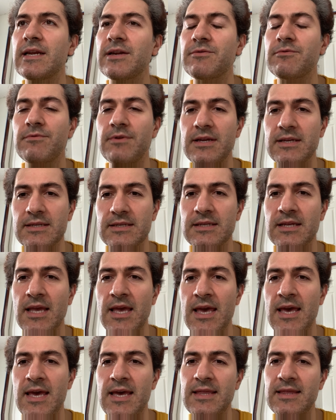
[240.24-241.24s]
at risk
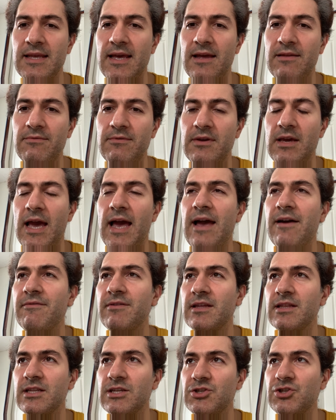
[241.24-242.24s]
that we have
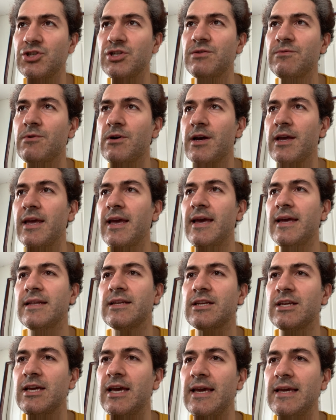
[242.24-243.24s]
in the
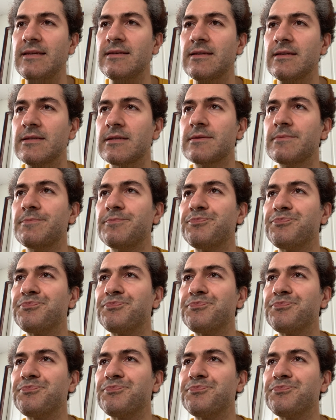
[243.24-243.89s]
GYN cases.